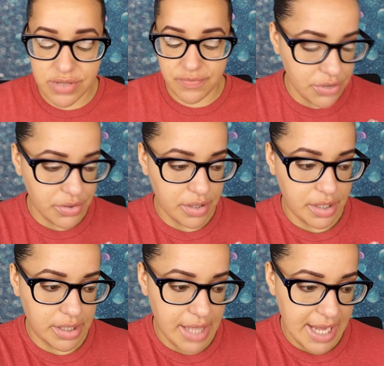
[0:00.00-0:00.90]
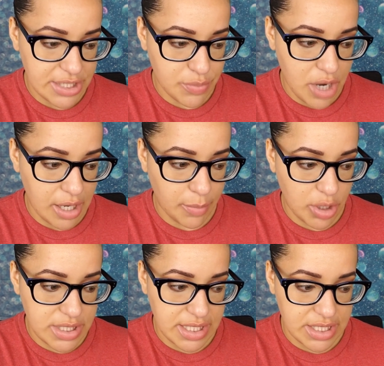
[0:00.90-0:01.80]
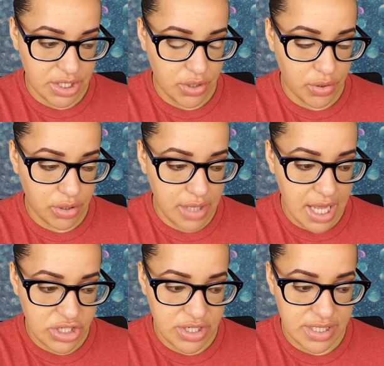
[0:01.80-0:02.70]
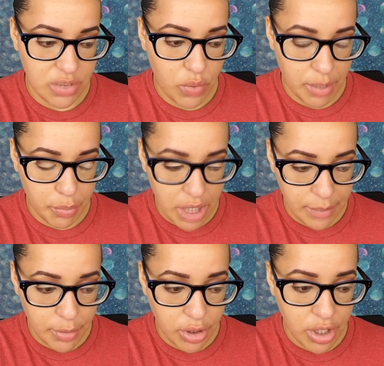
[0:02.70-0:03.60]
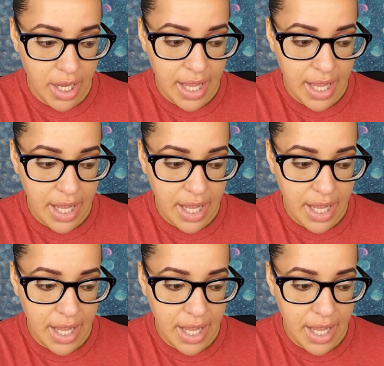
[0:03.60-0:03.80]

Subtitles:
So the lash primer, it says to coat your lashes in the white primer,